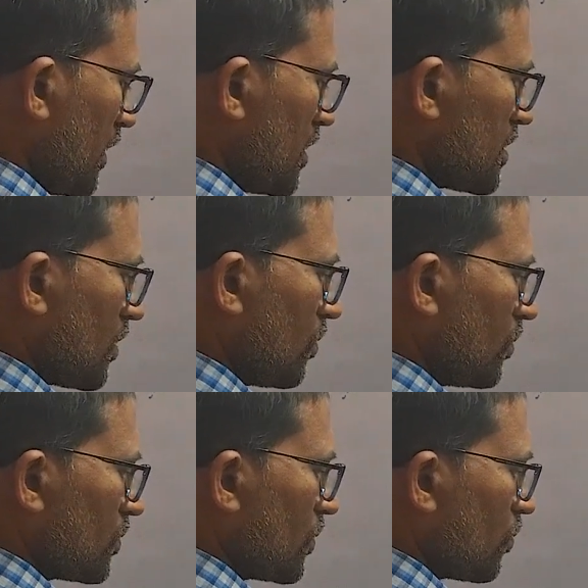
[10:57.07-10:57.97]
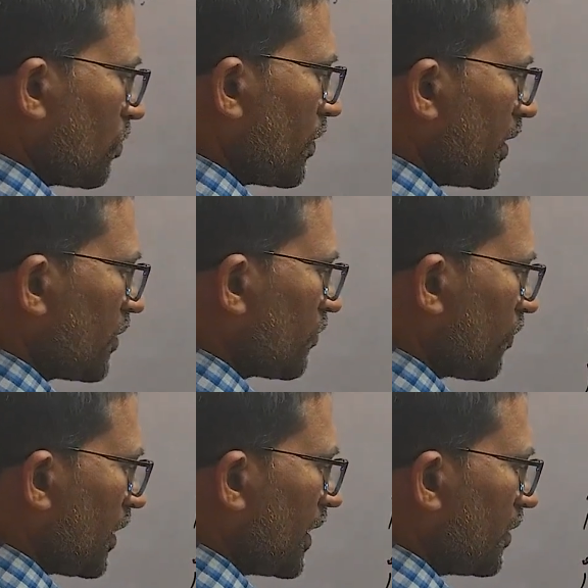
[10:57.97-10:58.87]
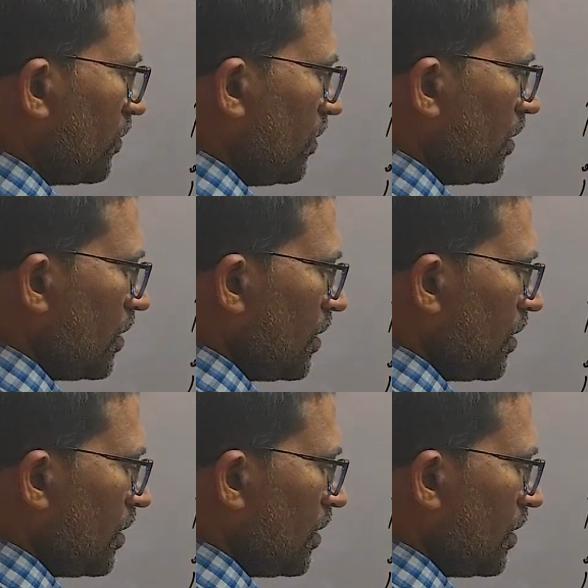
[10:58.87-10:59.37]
I is equal to 0.5